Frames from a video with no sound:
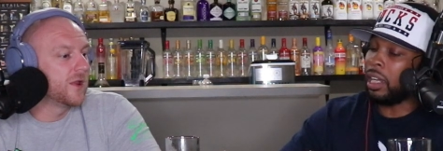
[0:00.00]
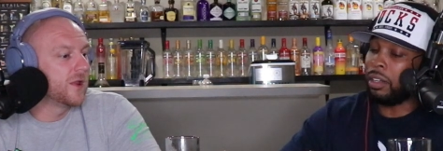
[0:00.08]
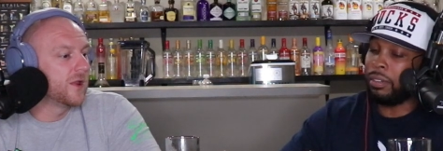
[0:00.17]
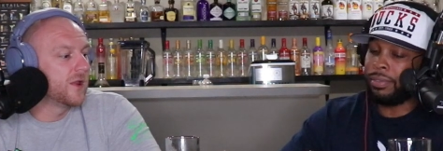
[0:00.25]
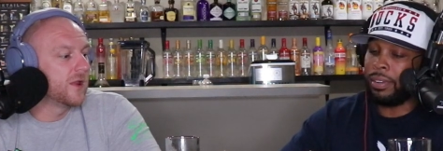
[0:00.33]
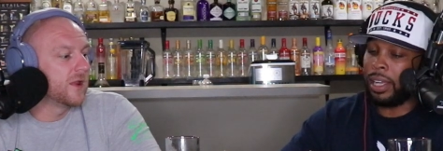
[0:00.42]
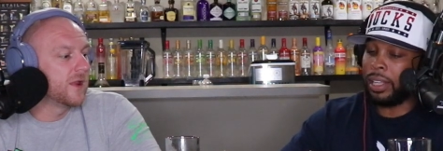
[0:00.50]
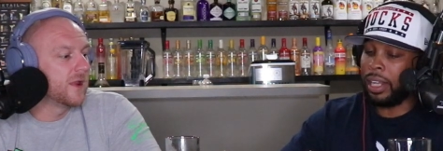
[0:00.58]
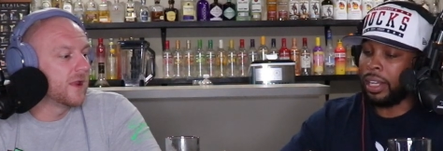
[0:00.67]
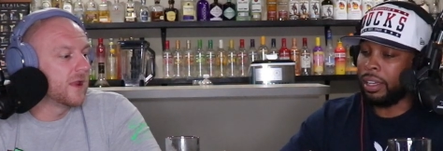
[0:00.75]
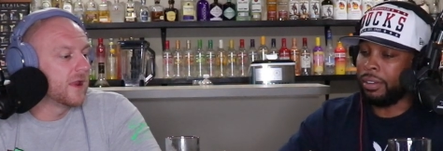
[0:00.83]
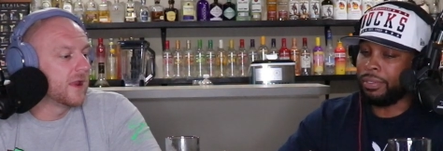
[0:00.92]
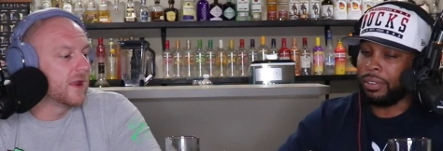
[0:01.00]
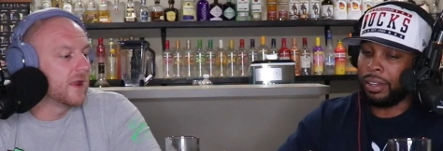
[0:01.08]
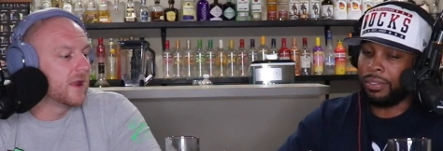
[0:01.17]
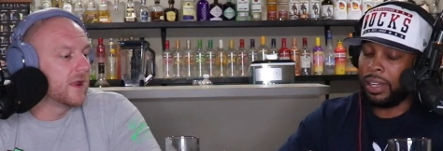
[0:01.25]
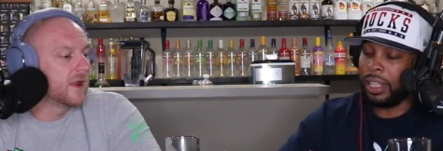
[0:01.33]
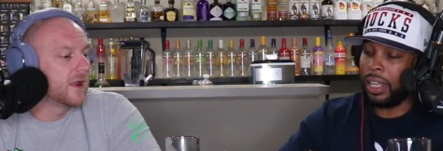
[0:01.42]
Speaker 1: I don't find that helpful.
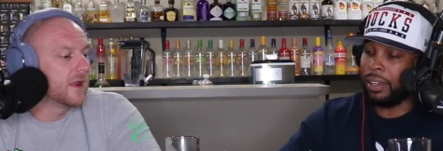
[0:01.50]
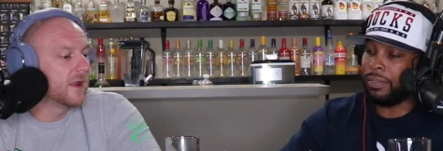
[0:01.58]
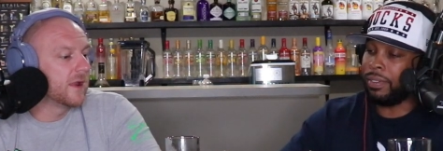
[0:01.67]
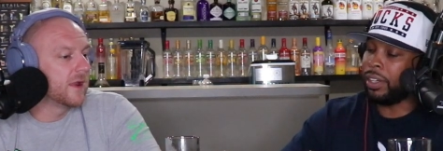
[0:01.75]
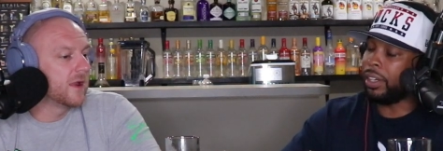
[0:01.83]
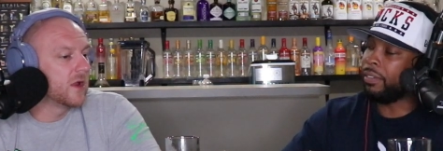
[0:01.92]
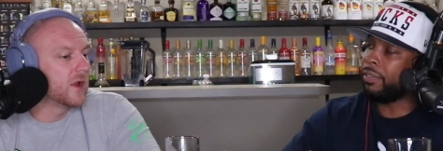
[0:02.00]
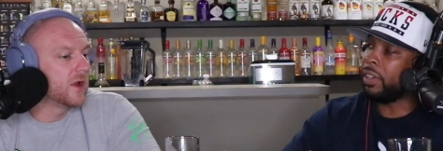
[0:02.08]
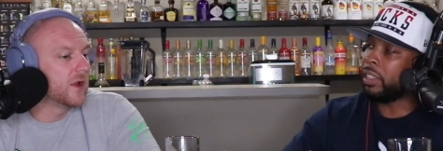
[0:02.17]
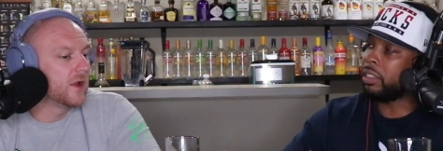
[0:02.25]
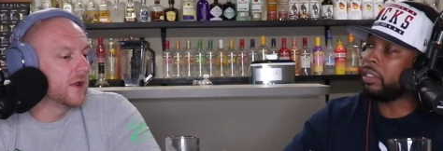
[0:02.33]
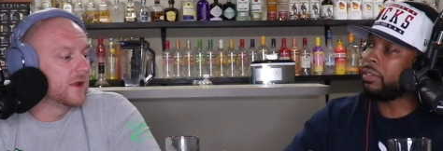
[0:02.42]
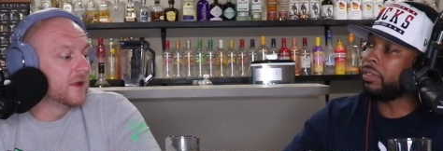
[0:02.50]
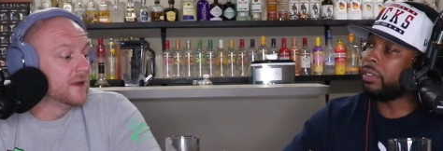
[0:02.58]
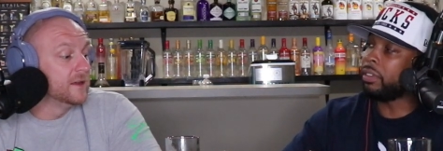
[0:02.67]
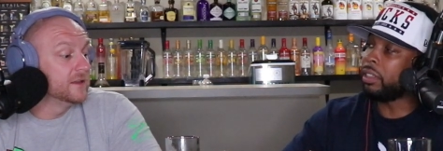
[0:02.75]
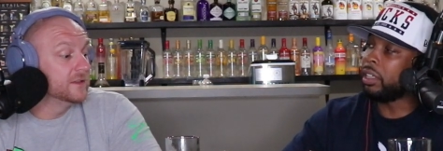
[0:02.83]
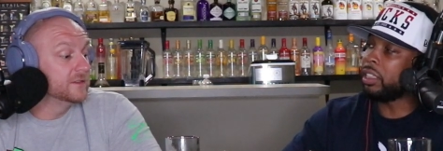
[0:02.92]
I find that very offensive.
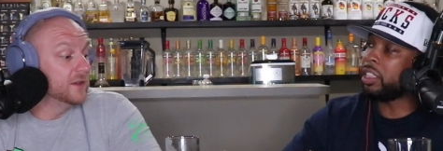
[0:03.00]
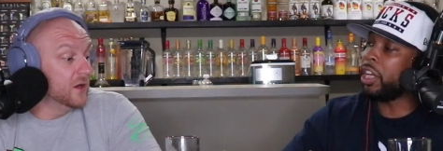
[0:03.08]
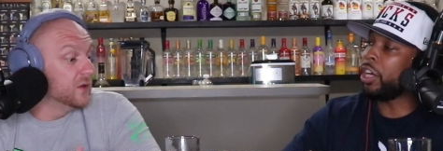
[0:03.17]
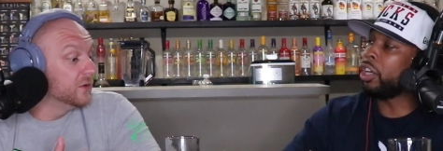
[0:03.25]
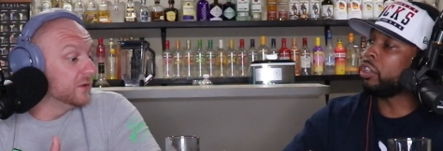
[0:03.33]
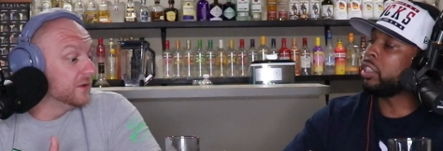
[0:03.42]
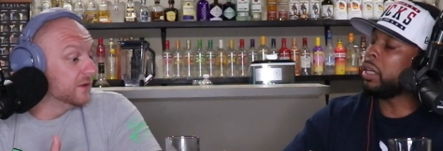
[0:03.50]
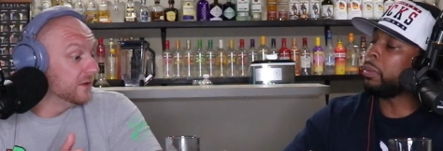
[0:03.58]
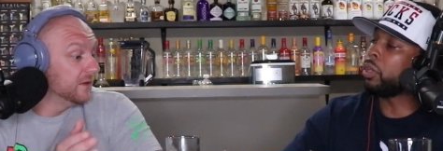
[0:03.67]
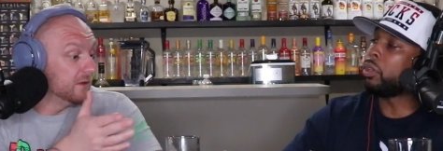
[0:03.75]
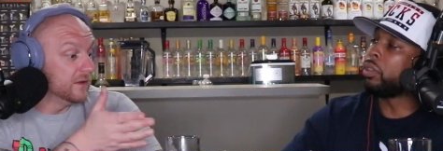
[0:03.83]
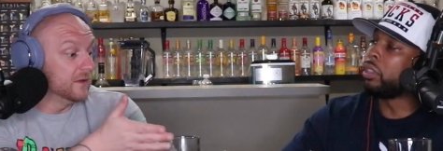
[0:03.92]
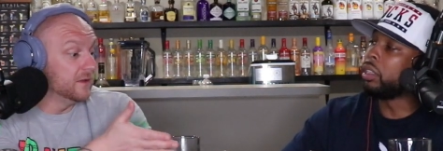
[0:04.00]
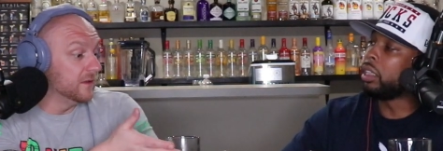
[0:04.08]
So, Stereotypical.